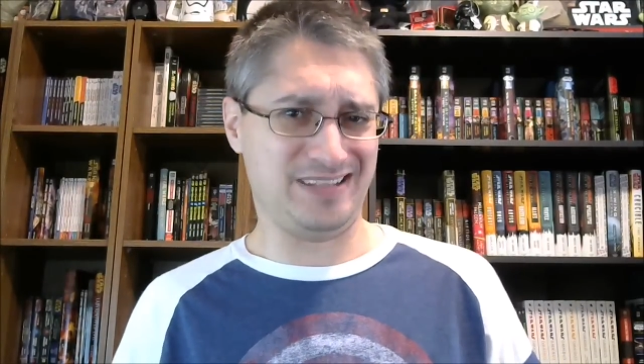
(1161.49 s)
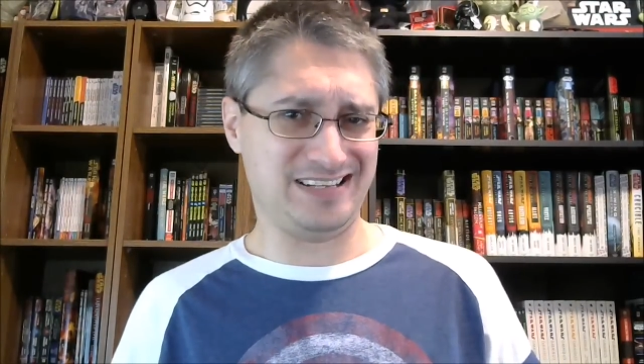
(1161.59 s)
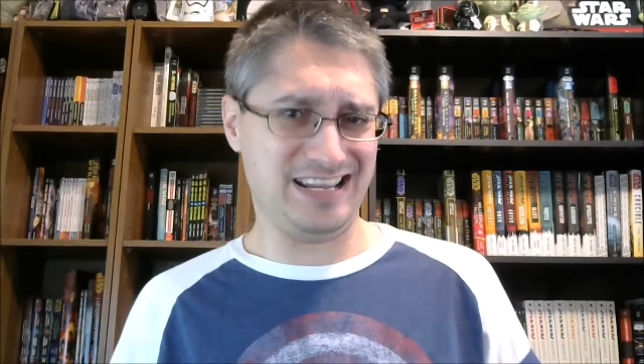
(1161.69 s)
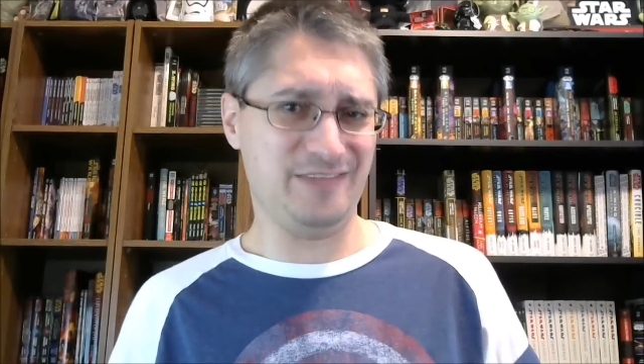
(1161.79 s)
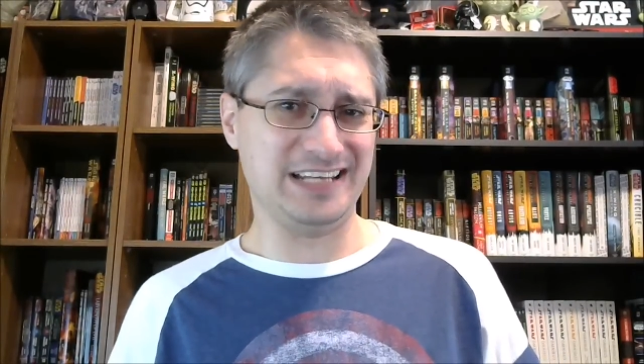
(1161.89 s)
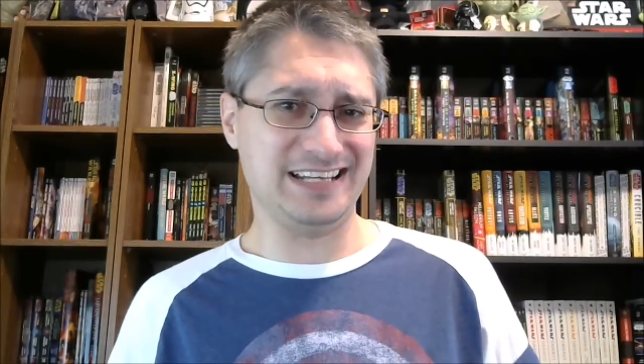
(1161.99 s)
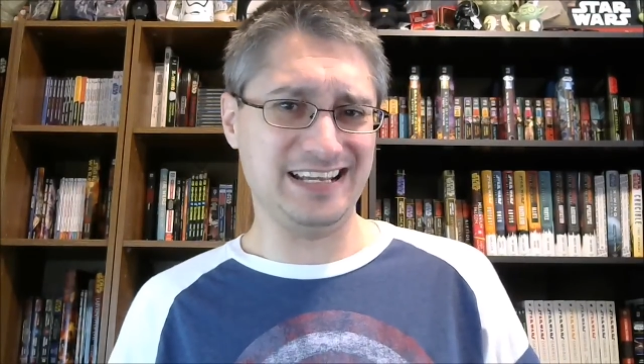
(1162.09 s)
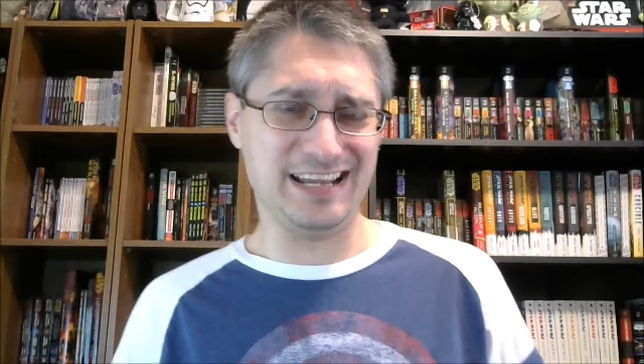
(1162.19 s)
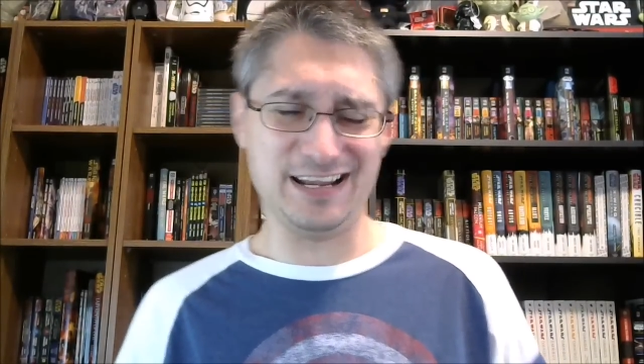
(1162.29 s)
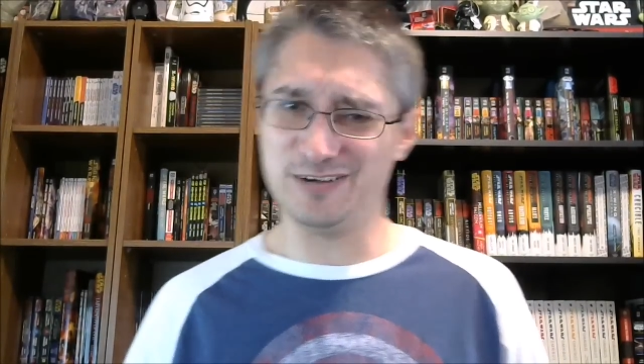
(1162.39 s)

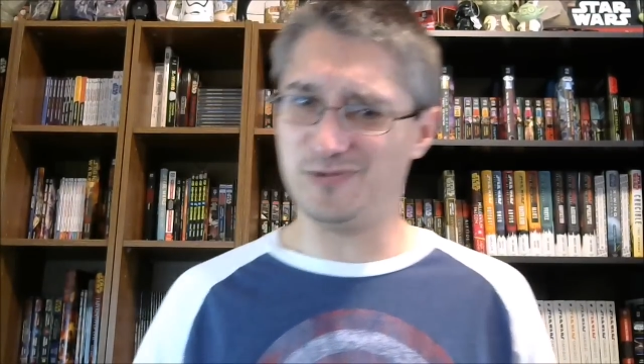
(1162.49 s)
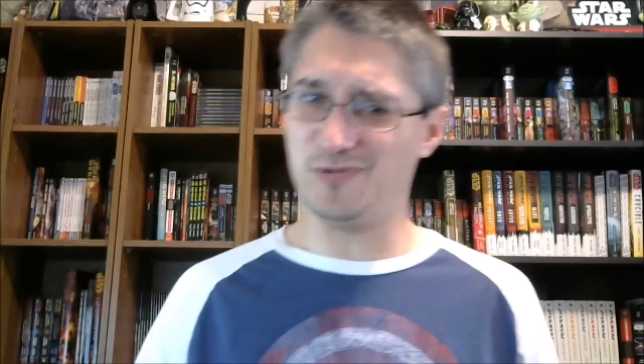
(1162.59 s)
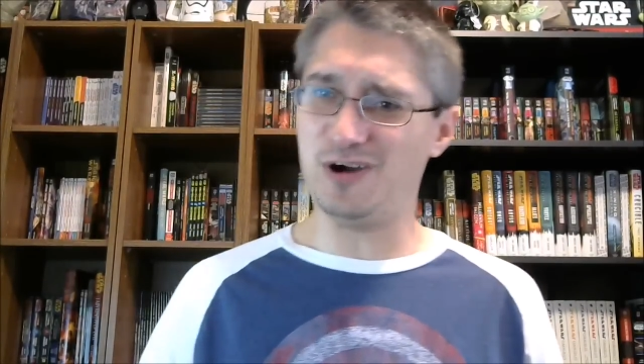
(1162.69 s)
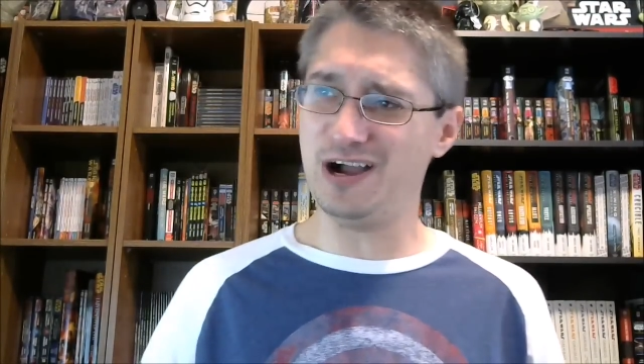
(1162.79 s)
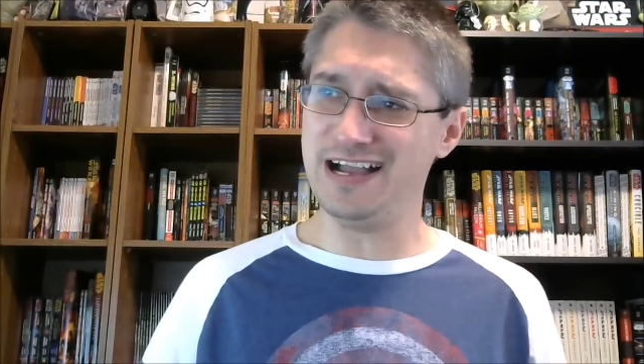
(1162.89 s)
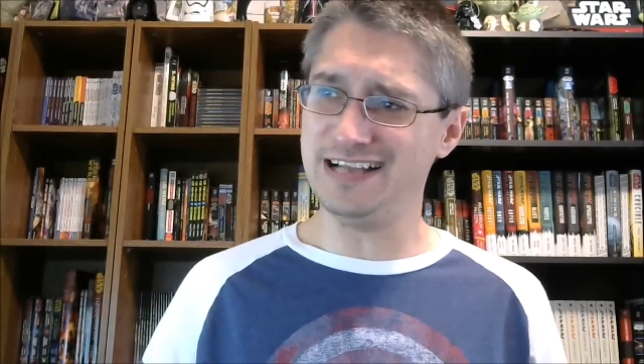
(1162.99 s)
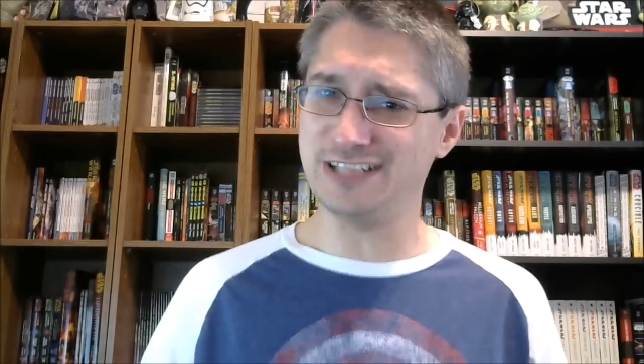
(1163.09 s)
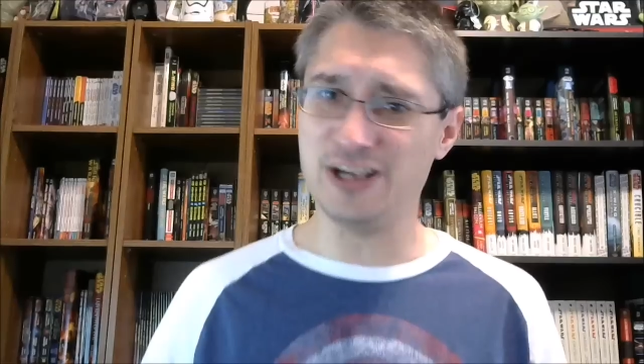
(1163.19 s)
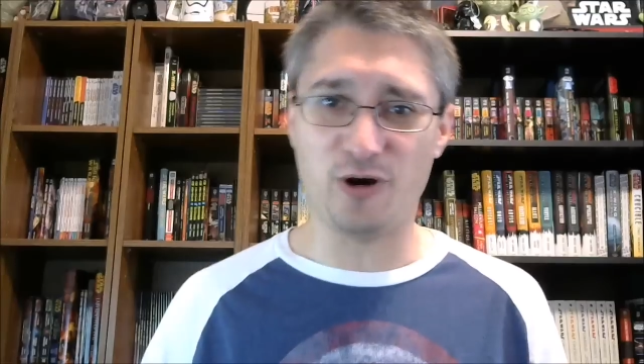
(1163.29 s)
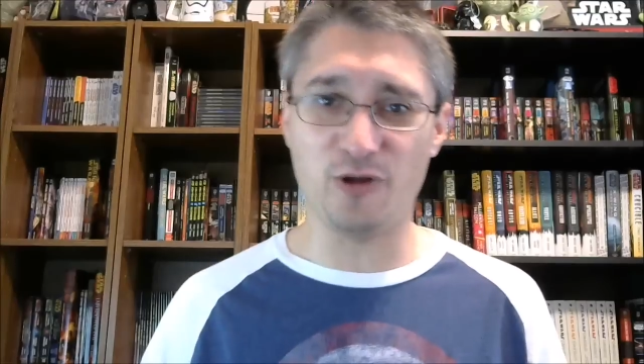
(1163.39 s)
DVD,
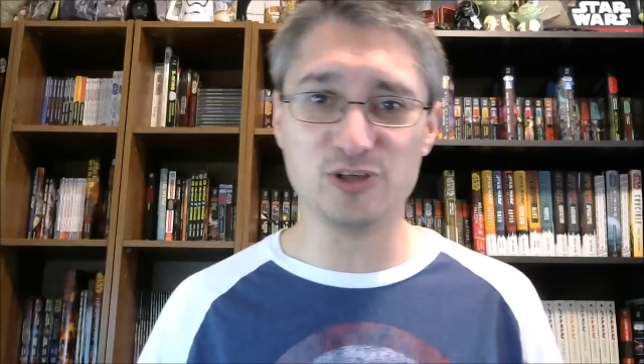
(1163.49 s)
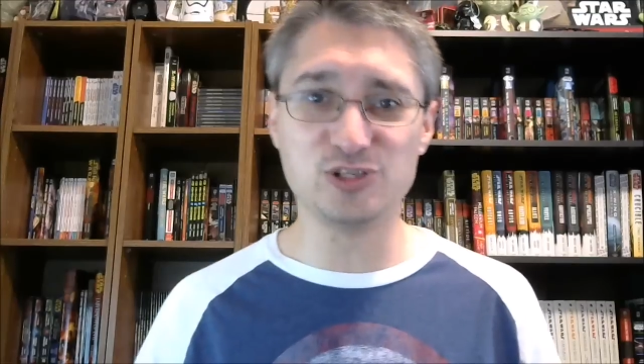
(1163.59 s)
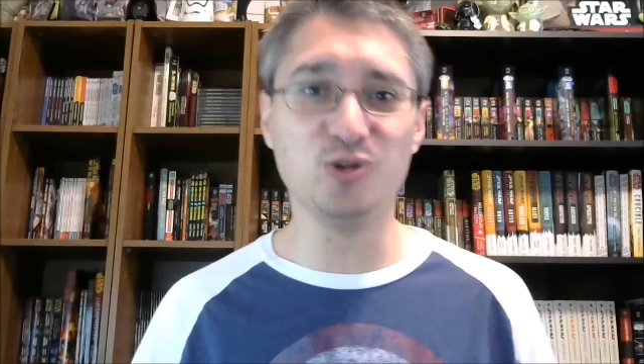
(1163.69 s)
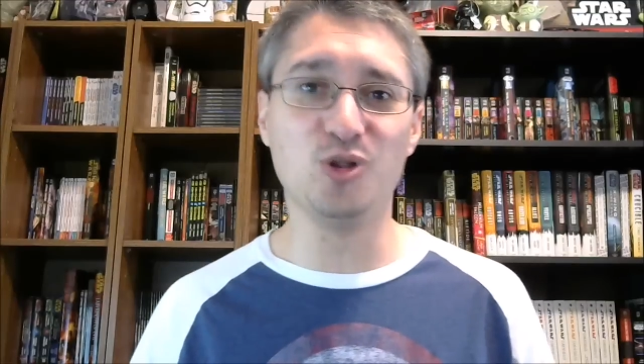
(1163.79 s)
what? Or those who